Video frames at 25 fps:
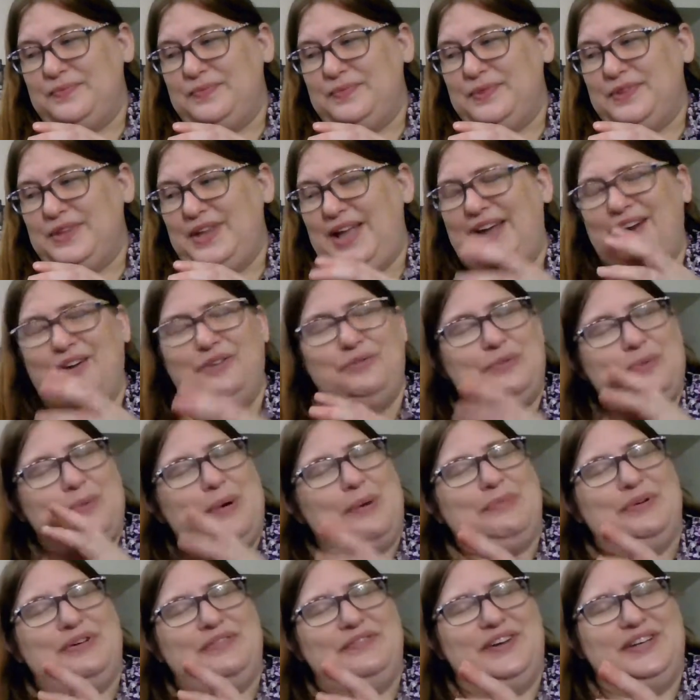I don't
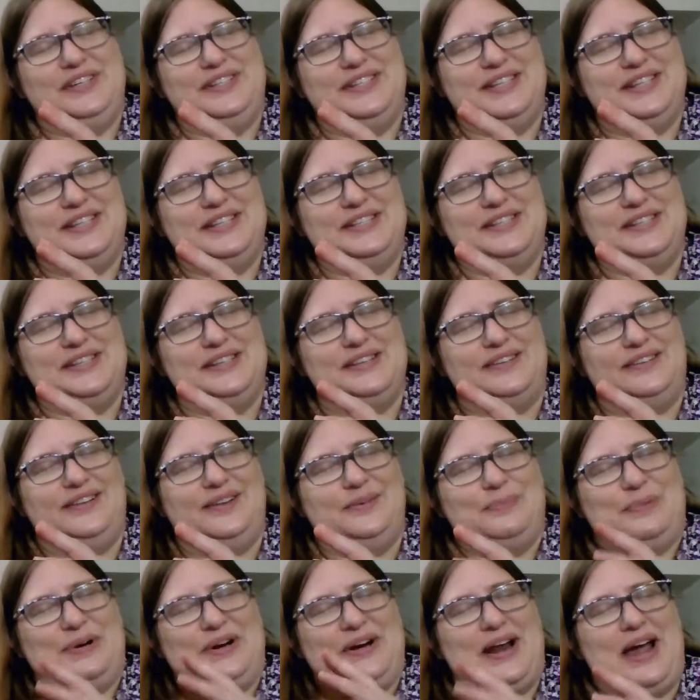remember if I said this in the
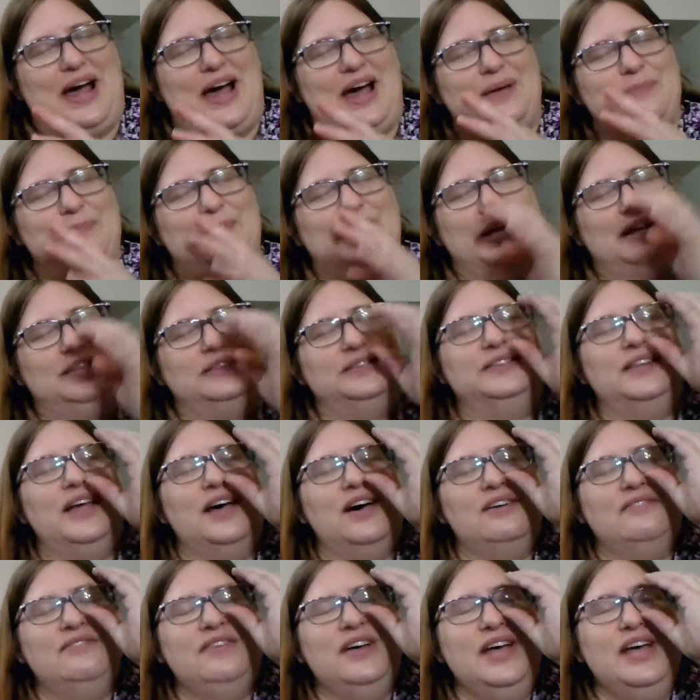club or not, but I
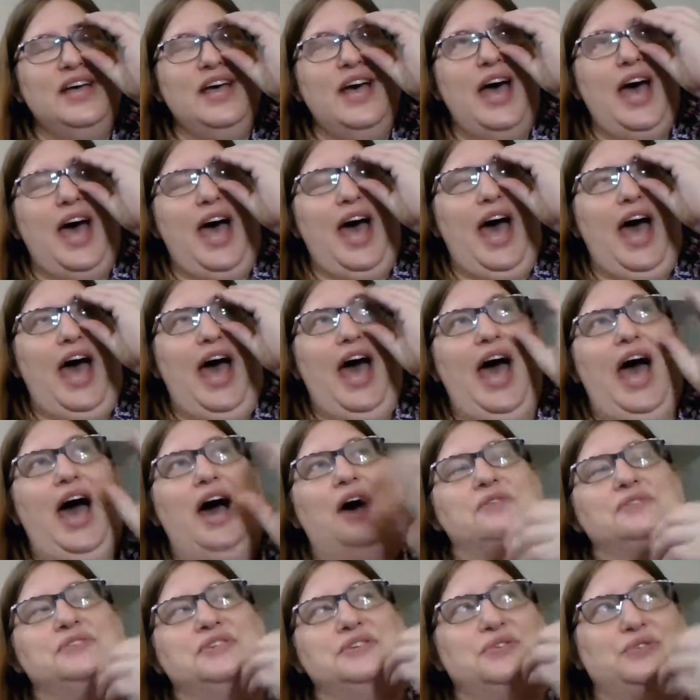love
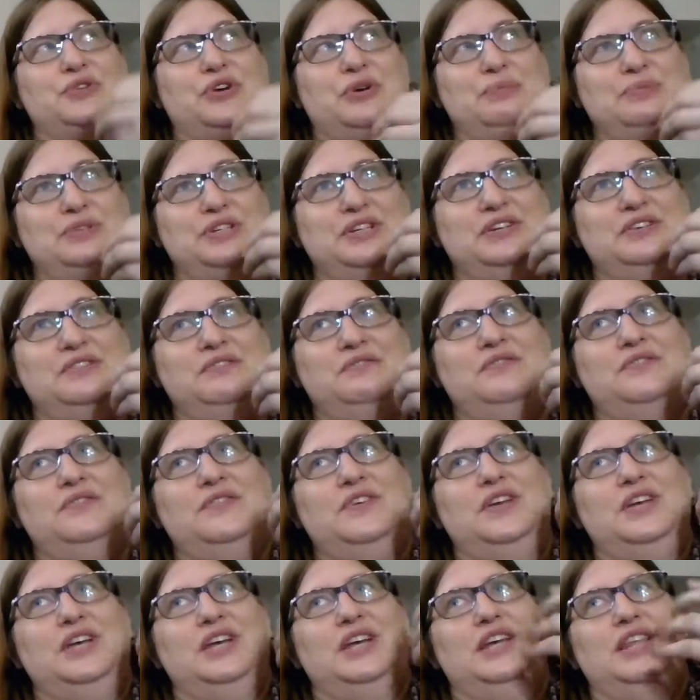how descriptive
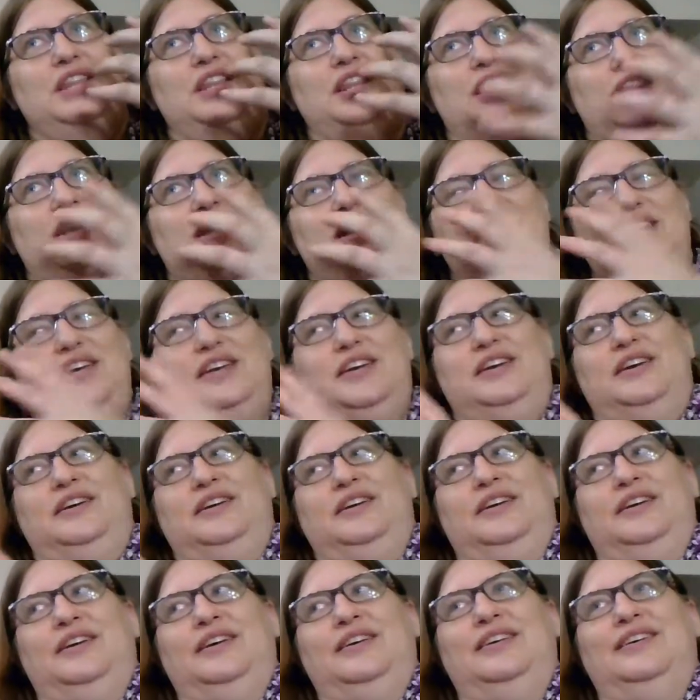the
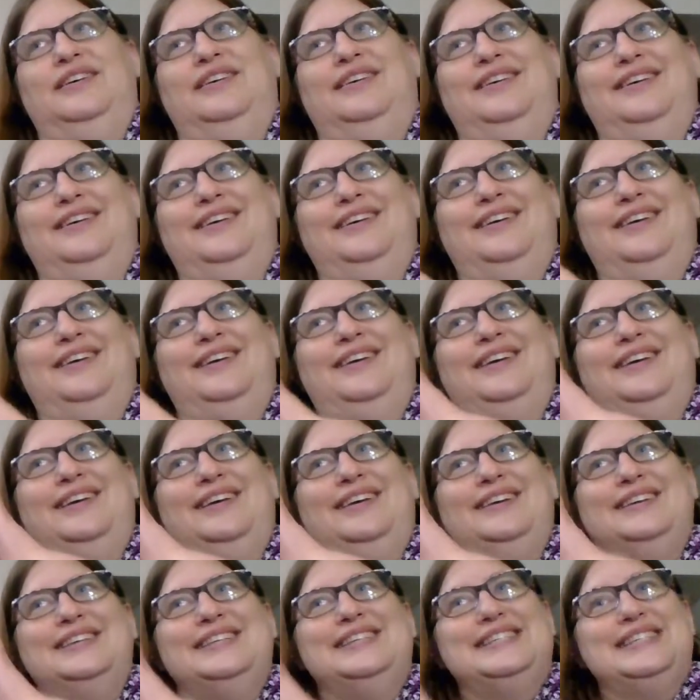
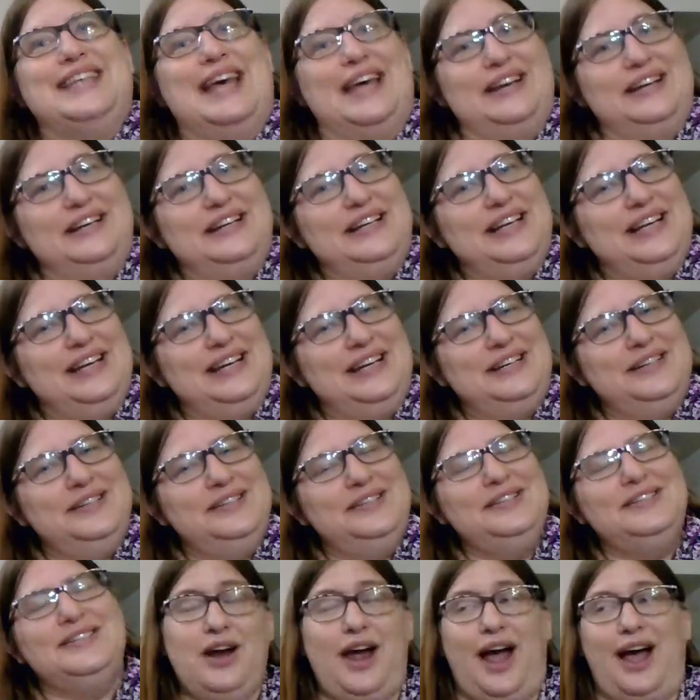setting
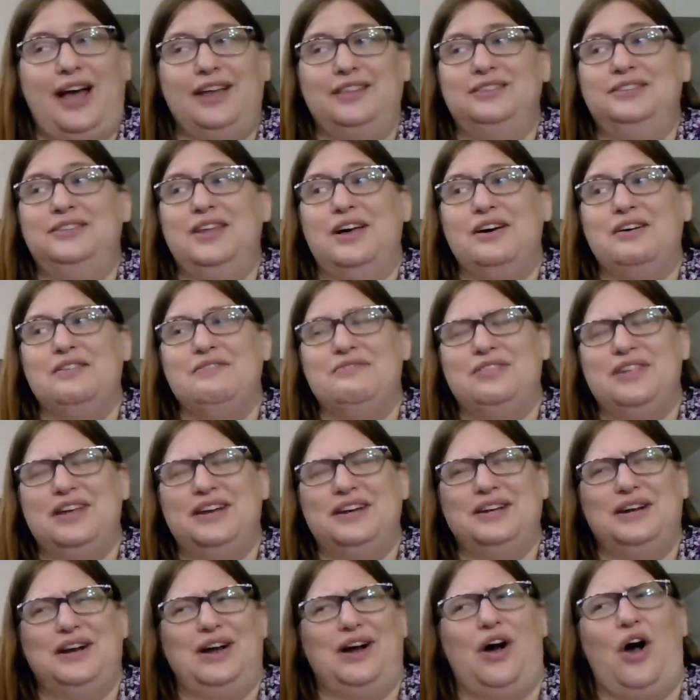is. I love that
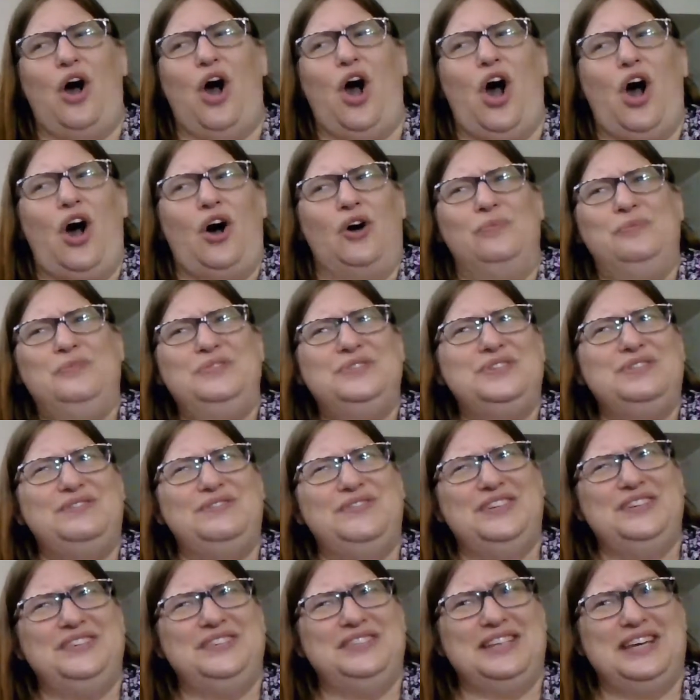it almost
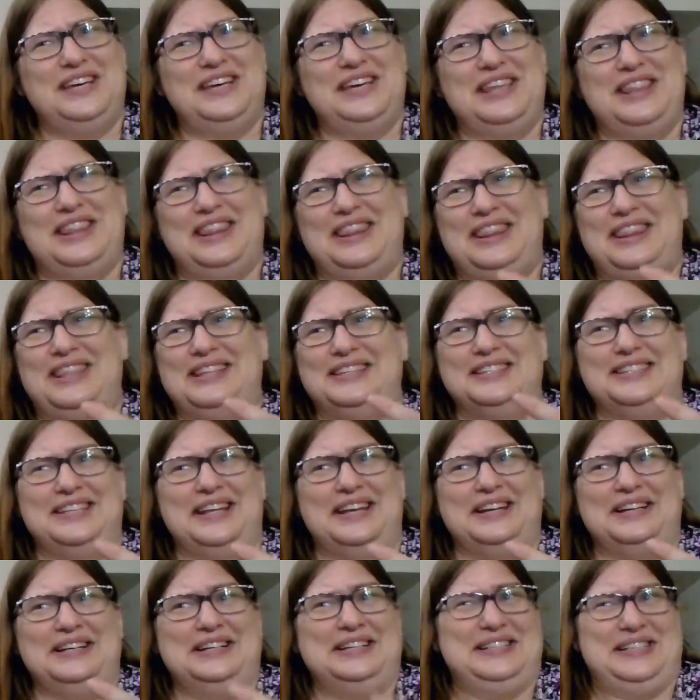feels like the
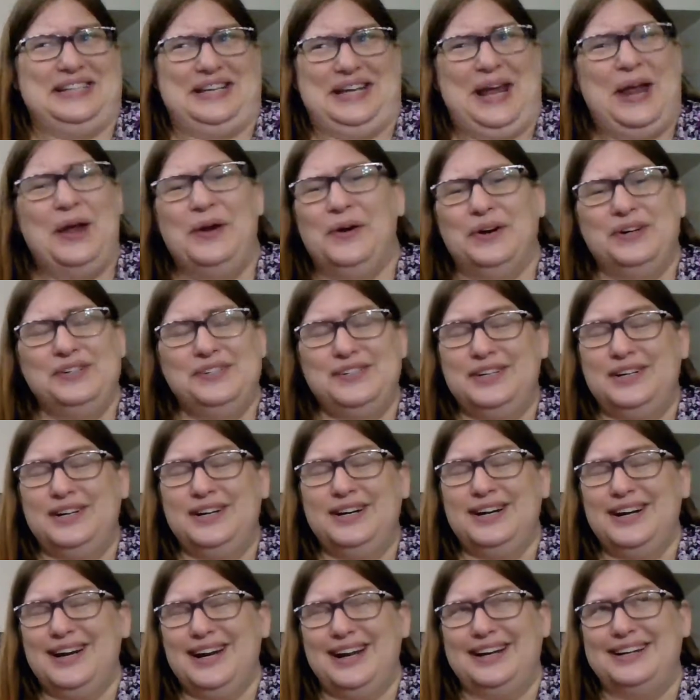setting is a
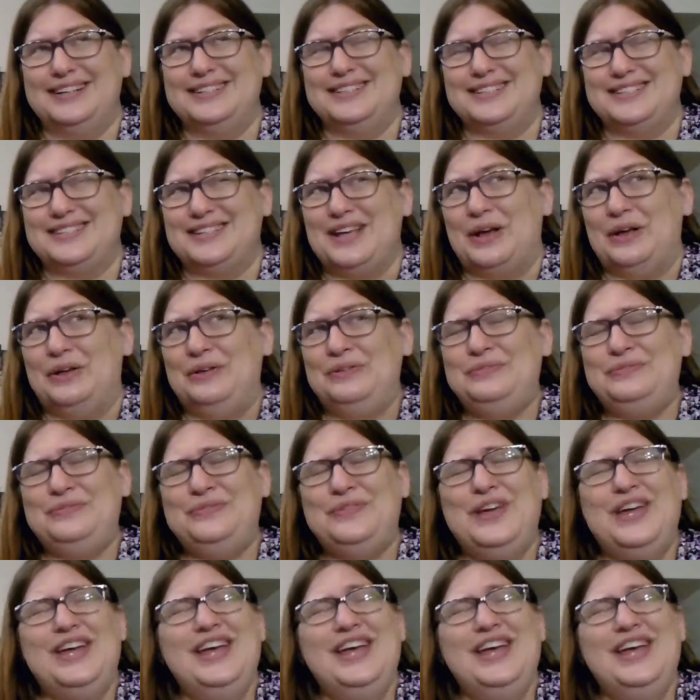character in itself.